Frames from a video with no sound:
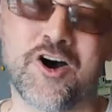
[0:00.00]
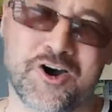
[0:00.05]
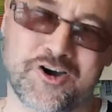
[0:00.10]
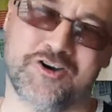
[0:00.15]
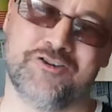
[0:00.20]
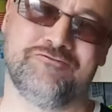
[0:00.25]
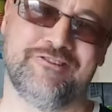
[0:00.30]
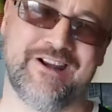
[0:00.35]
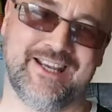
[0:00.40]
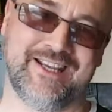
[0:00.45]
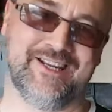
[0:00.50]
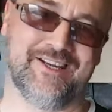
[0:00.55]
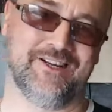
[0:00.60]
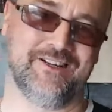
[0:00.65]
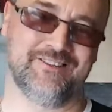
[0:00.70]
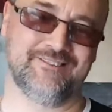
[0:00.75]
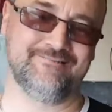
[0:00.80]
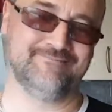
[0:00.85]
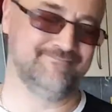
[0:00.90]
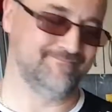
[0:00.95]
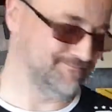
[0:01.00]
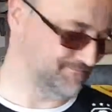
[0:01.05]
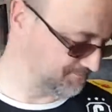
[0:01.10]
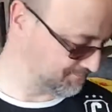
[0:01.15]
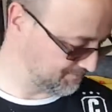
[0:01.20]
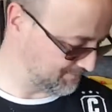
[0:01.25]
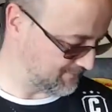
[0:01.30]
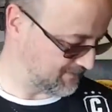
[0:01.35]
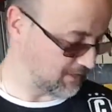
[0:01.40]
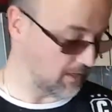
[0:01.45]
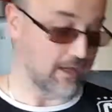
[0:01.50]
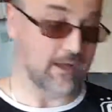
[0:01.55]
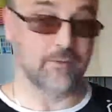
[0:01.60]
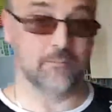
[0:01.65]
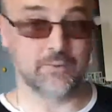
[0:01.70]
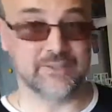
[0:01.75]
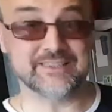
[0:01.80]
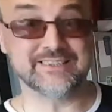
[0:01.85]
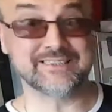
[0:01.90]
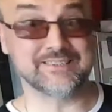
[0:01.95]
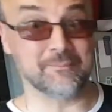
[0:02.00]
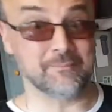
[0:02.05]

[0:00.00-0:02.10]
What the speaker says: oregano, which is a